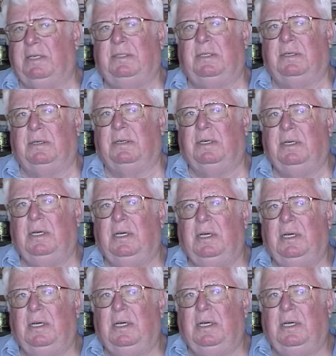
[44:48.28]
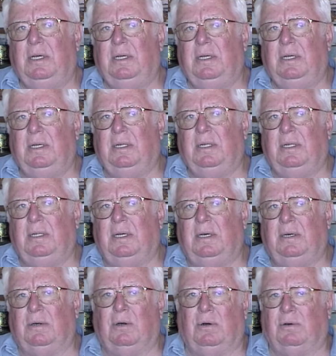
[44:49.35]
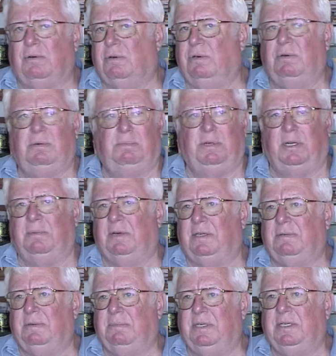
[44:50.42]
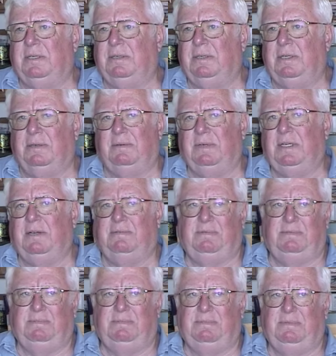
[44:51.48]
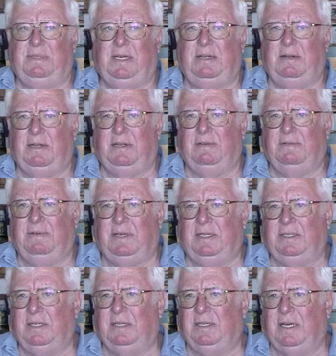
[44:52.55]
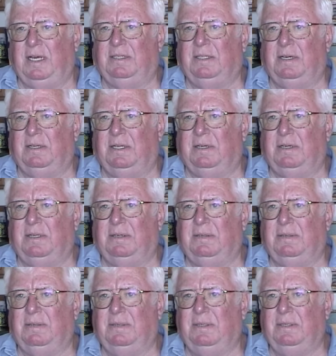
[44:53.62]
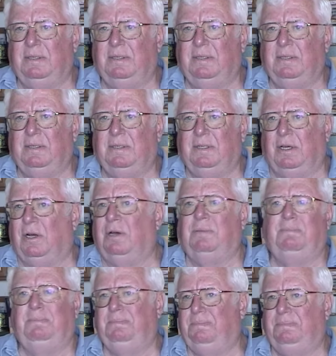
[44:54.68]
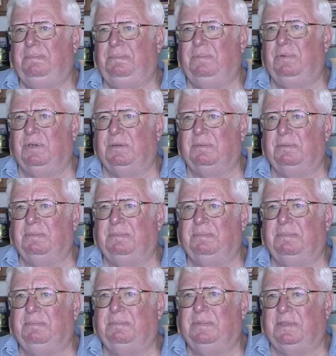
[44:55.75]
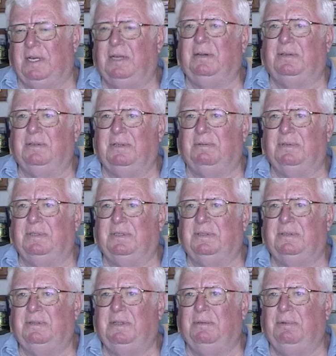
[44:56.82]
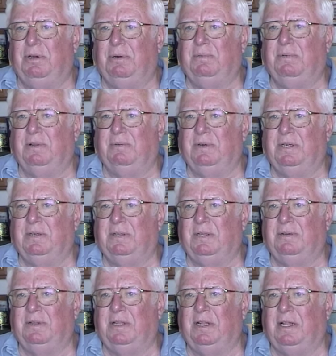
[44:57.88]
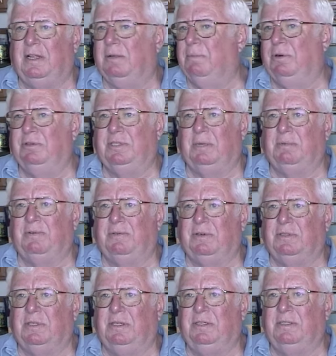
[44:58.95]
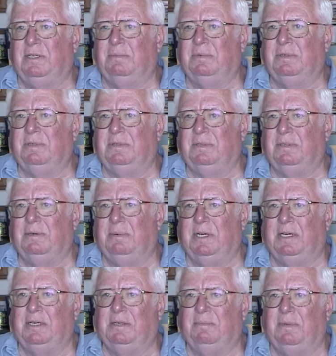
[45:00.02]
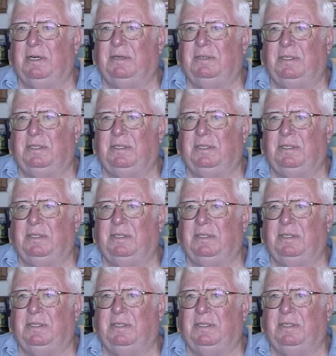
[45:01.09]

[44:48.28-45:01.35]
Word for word: up ice here, our whole crew pretty much would be, you know, we'd have, they had to have eight, ten guys down there, you know. They all were sailors that would just, they'd be home for the winter. You know, they lay the boats up the 1st of December and go back in